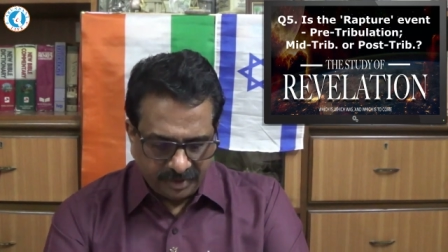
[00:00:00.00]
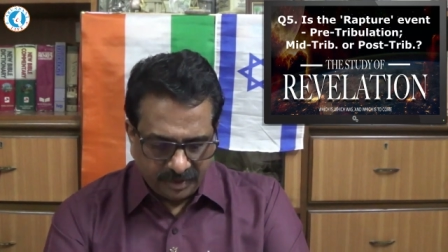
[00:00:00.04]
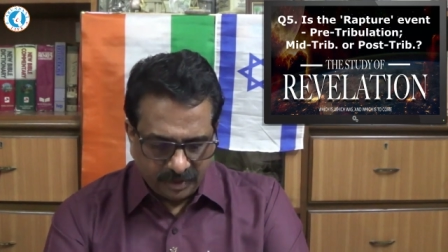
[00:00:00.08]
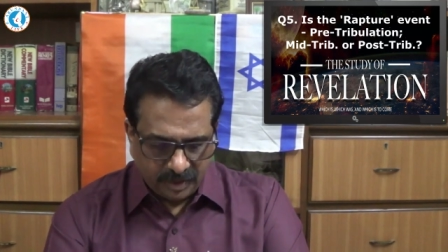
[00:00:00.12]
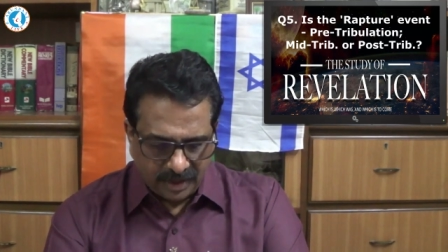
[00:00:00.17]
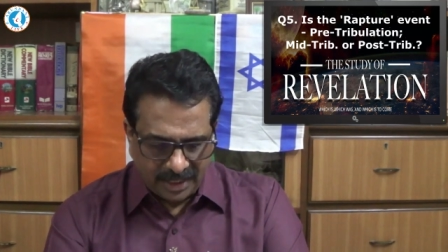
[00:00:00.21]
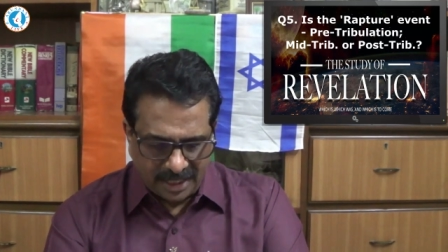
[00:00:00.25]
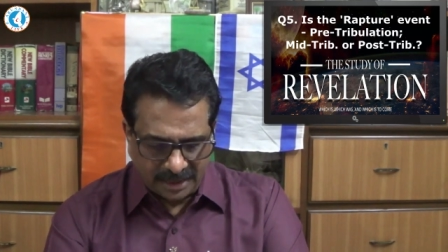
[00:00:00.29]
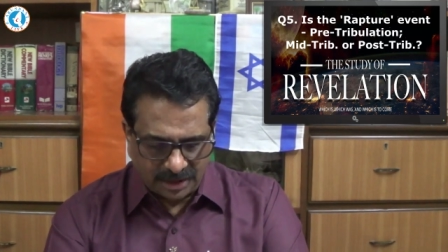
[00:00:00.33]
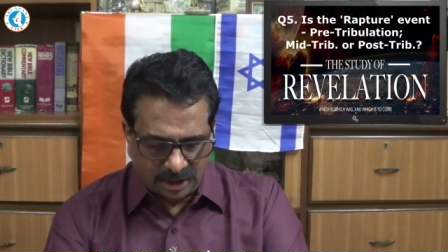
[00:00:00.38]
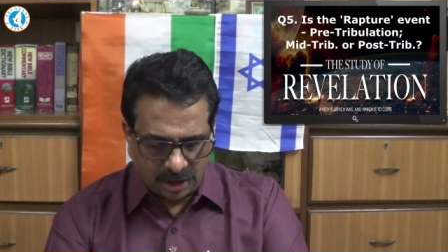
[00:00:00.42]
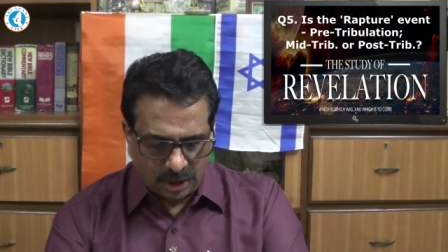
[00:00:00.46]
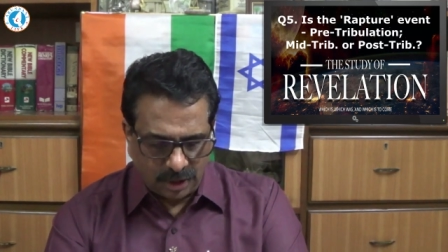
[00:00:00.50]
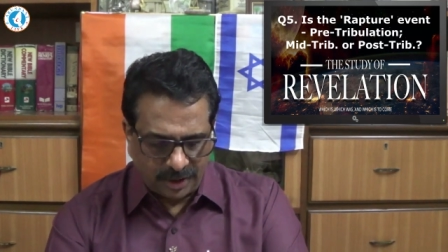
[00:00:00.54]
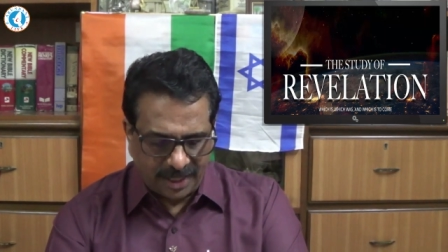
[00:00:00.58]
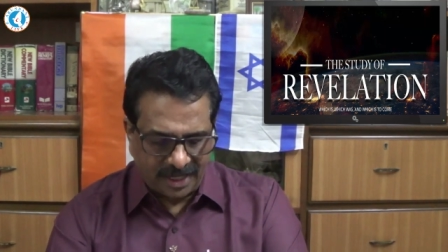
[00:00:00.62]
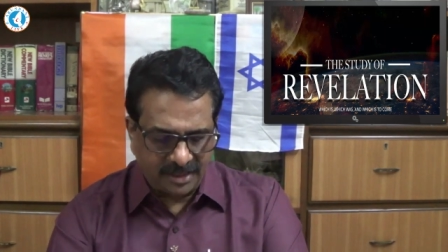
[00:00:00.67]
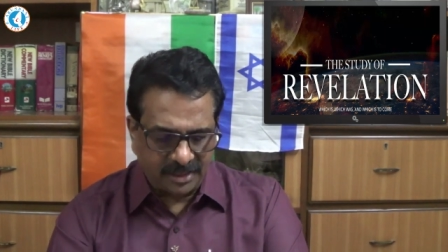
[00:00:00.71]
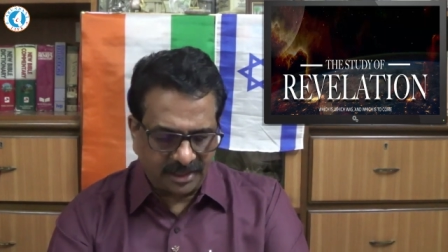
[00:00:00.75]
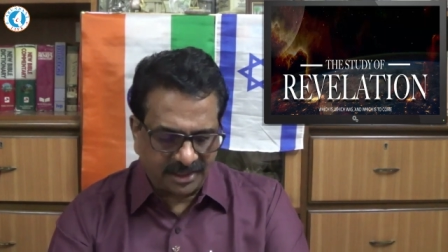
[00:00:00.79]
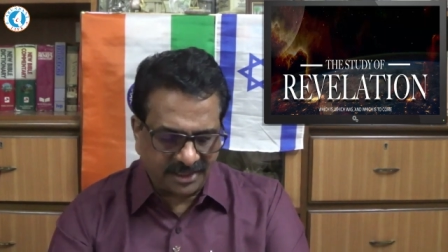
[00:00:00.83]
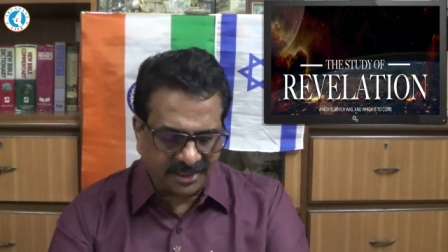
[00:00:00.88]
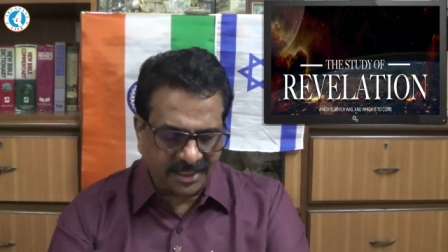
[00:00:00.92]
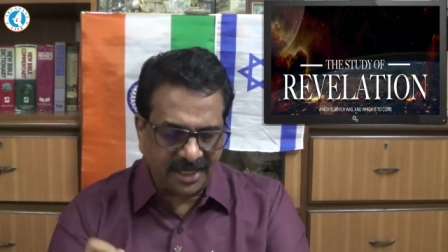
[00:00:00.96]
let's look at
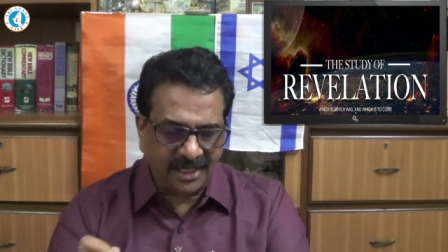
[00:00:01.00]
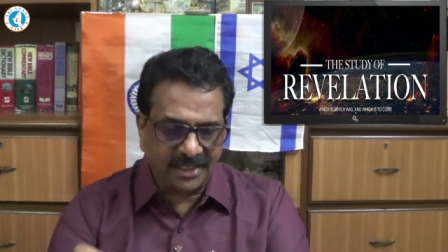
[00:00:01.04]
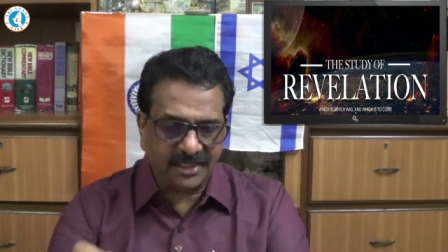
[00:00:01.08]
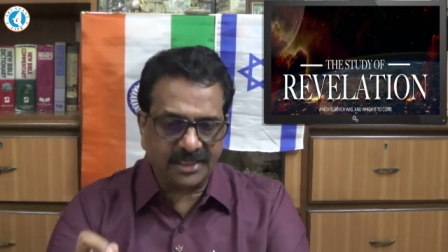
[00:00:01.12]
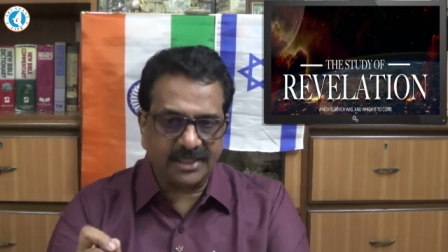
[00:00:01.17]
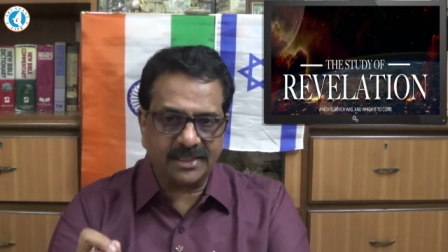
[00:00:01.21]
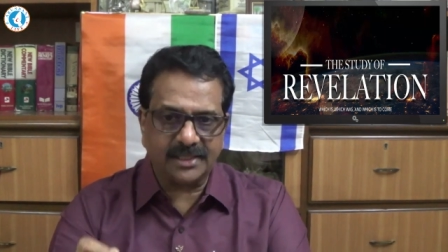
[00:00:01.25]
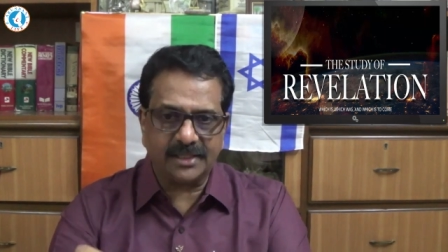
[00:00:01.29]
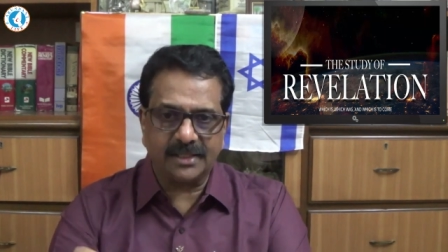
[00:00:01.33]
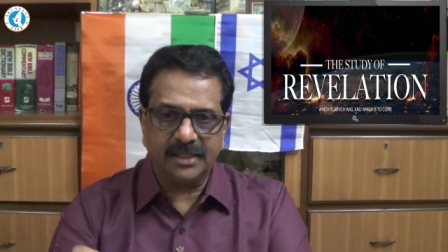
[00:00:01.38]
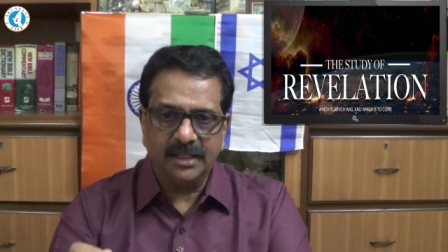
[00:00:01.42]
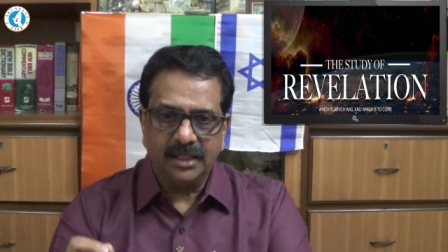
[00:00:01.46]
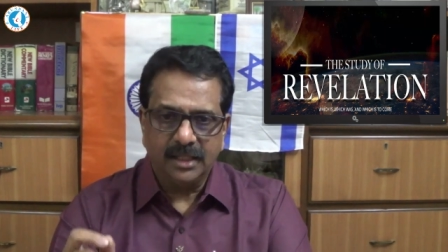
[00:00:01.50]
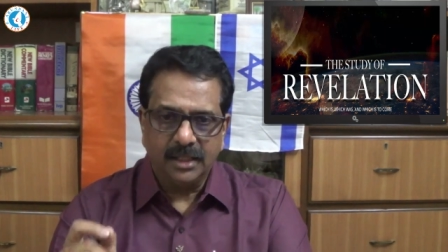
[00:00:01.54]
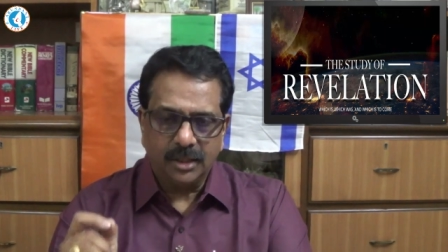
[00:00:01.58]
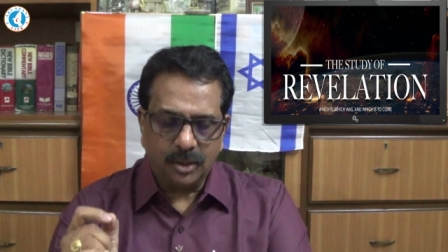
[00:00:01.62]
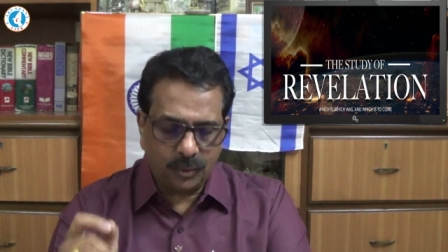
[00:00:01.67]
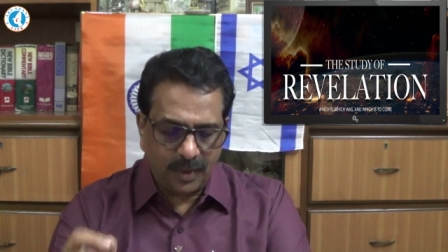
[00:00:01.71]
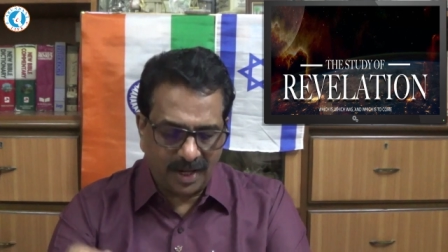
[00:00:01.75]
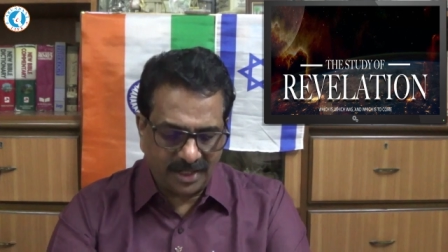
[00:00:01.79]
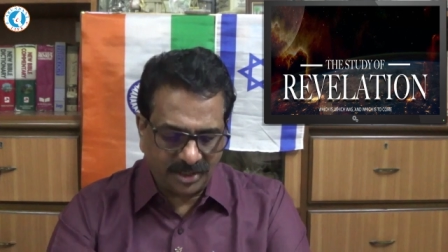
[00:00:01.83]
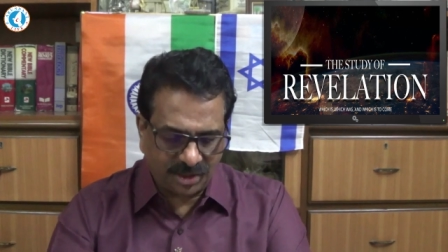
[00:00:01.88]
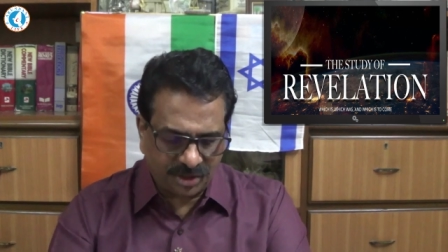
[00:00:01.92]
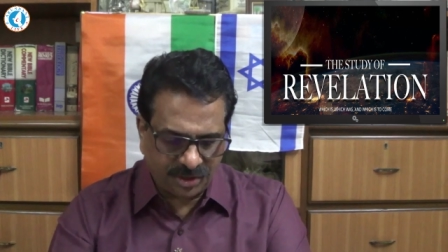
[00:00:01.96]
the sixth
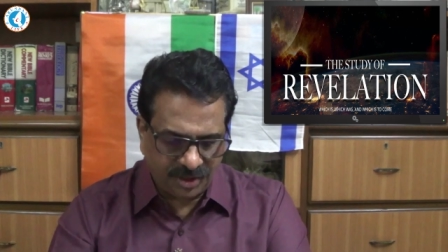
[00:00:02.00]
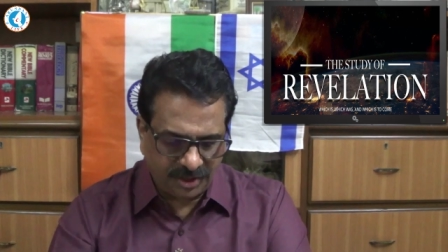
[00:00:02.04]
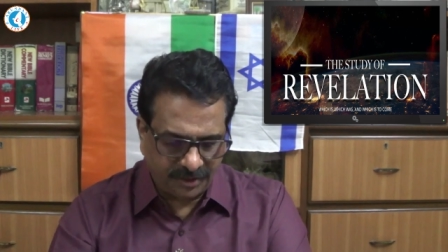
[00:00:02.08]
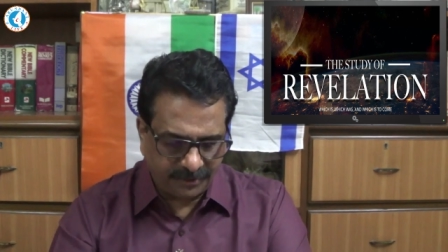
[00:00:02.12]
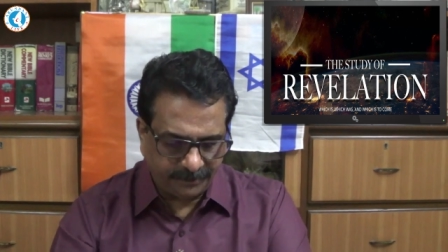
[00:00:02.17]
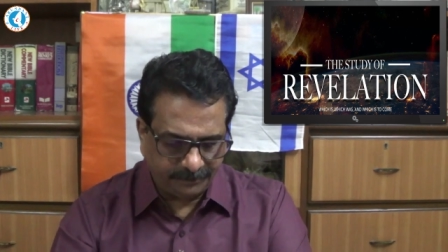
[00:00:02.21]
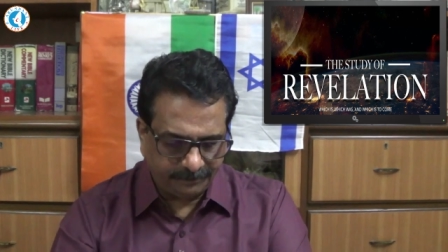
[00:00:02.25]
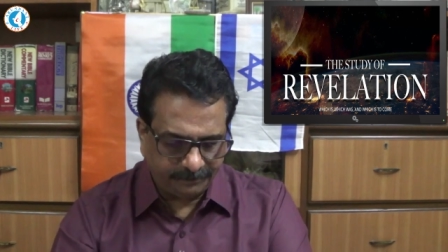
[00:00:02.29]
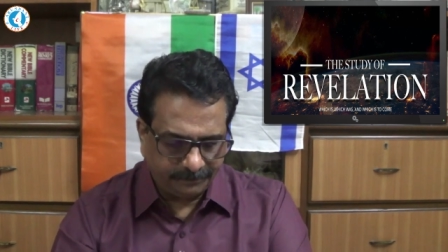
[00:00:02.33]
question.